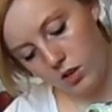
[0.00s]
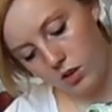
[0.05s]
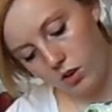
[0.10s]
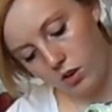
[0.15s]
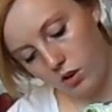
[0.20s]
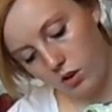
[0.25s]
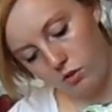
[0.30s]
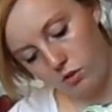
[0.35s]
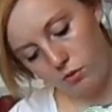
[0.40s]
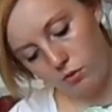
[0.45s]
Oh,
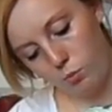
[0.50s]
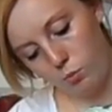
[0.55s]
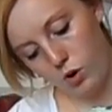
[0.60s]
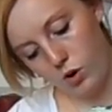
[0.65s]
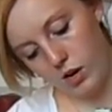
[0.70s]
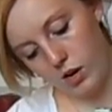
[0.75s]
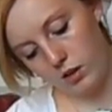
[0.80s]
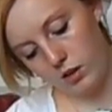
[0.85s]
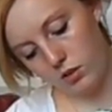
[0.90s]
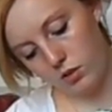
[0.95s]
so that was
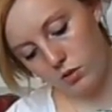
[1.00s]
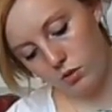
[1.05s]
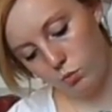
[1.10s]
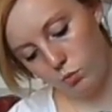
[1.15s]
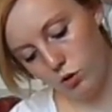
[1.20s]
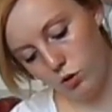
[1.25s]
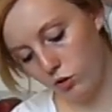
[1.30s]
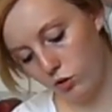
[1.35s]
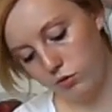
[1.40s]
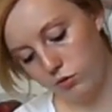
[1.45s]
from Wild
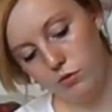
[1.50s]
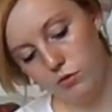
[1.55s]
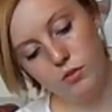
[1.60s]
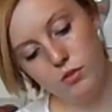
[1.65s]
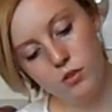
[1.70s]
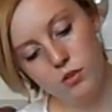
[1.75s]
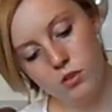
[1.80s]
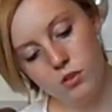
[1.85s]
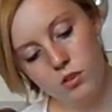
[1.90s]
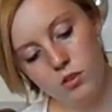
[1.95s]
and Wolf.
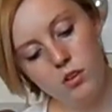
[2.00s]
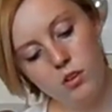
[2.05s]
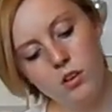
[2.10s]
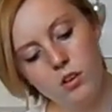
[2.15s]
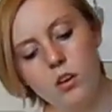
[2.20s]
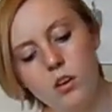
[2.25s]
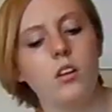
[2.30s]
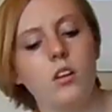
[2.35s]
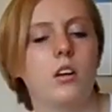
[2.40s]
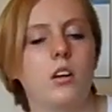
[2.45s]

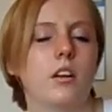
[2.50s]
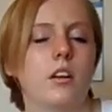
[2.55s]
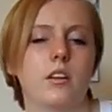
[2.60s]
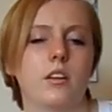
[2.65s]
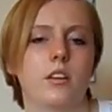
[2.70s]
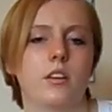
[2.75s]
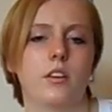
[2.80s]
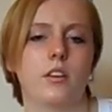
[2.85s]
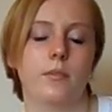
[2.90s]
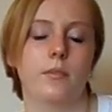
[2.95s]
I
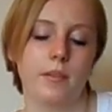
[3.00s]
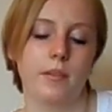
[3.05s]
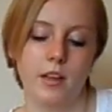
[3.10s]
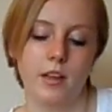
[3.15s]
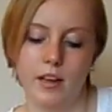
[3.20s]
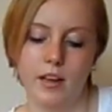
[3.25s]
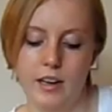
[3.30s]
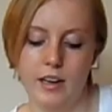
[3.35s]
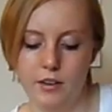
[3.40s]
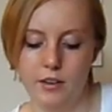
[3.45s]
don't
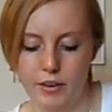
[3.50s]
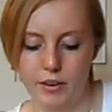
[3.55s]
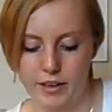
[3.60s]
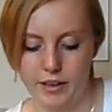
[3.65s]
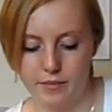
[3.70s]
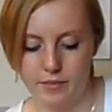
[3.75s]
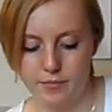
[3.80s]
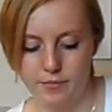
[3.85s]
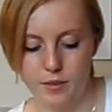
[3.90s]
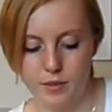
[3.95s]
know.
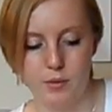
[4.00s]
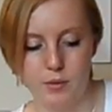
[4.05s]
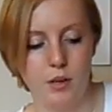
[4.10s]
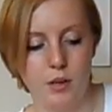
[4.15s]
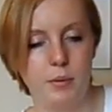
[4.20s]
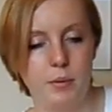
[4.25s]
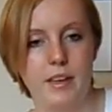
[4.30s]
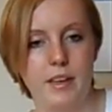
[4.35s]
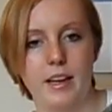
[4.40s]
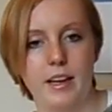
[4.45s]
Anyway, I'm
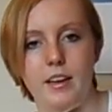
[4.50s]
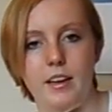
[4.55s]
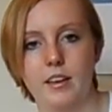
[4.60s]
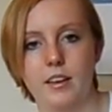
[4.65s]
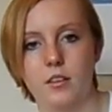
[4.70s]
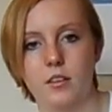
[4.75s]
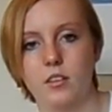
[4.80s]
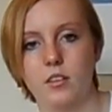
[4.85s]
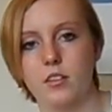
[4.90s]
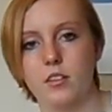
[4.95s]
going to be
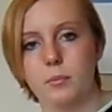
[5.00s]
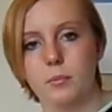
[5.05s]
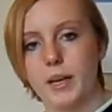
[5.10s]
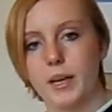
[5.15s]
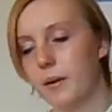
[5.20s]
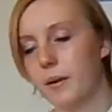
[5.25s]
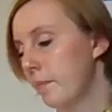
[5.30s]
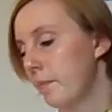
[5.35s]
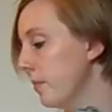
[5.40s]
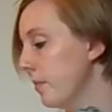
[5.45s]
taking this because it's
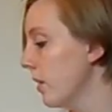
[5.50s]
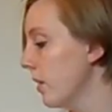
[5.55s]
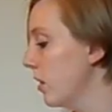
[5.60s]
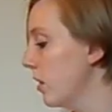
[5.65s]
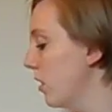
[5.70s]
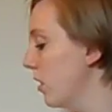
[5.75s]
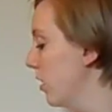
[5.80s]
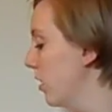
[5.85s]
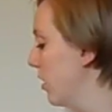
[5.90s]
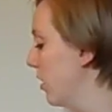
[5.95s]
big.
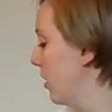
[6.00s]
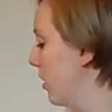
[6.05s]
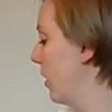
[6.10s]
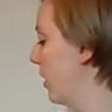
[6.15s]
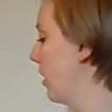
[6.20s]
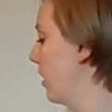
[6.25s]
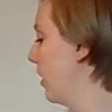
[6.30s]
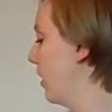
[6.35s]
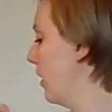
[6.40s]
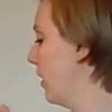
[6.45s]

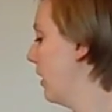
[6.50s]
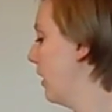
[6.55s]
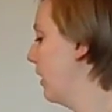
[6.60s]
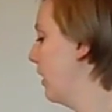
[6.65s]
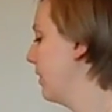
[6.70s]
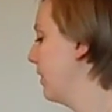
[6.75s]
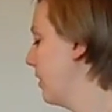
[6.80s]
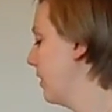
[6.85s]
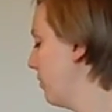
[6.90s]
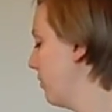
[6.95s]

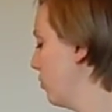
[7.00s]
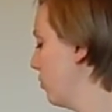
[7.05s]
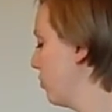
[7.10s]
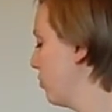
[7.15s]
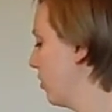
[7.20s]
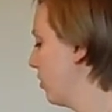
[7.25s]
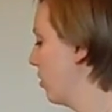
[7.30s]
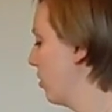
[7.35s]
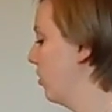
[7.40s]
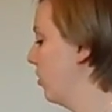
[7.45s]
And then I've
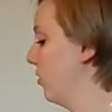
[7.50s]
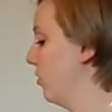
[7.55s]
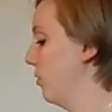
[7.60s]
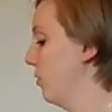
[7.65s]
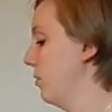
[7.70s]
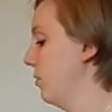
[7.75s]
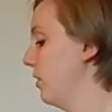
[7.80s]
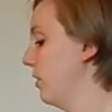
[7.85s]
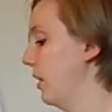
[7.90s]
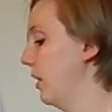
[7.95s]
also got,
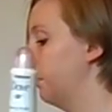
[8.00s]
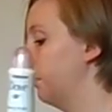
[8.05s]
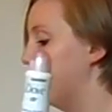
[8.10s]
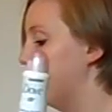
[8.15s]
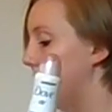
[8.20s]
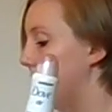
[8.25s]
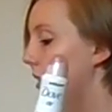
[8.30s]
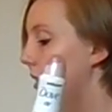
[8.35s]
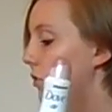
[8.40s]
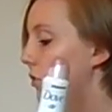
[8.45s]
obviously,
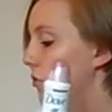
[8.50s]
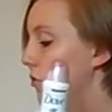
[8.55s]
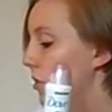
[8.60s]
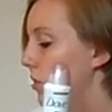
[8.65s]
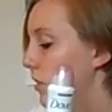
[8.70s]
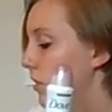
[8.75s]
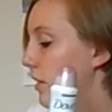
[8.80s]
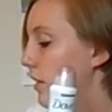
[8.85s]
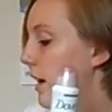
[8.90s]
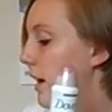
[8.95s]
my
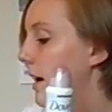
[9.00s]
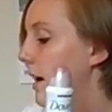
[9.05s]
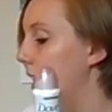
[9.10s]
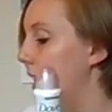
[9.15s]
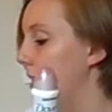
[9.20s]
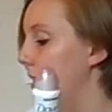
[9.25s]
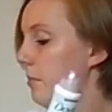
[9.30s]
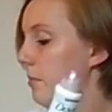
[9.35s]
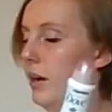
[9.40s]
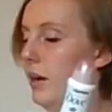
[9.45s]
deodorant
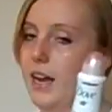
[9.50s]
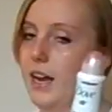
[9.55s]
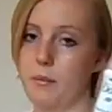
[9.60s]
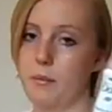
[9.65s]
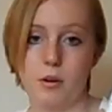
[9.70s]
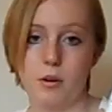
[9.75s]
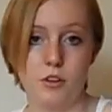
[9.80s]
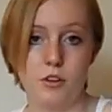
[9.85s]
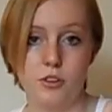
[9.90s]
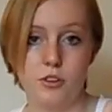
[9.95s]
and my
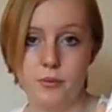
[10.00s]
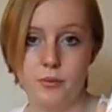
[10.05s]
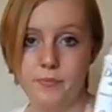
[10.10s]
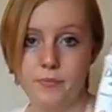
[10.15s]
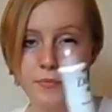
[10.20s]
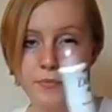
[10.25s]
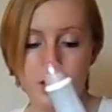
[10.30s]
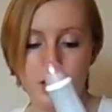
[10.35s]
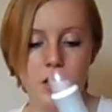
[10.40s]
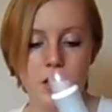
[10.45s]
hairbrush.
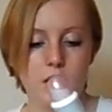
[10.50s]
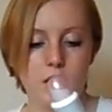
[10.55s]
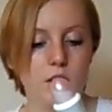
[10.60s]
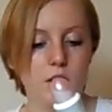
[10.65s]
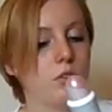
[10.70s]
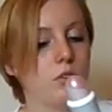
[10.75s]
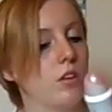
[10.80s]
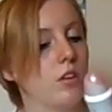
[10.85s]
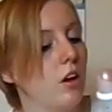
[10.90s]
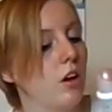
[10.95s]

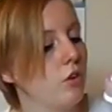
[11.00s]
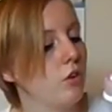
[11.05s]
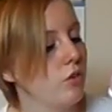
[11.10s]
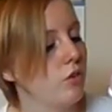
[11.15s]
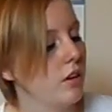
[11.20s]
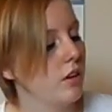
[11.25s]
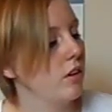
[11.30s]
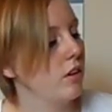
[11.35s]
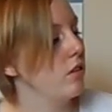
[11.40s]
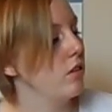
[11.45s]
This
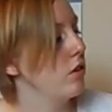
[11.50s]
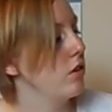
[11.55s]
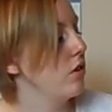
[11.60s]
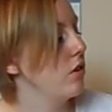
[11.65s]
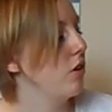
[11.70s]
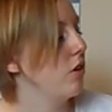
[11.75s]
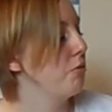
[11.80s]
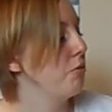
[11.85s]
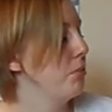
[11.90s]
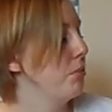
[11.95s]
deodorant is the
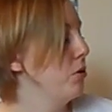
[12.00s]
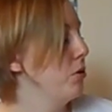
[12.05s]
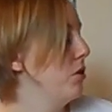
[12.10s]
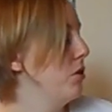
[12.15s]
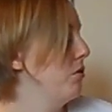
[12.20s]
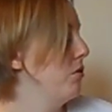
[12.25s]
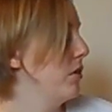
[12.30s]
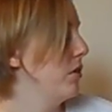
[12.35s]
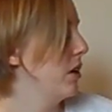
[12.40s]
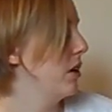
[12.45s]
Dove
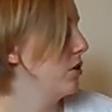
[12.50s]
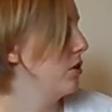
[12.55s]
Beauty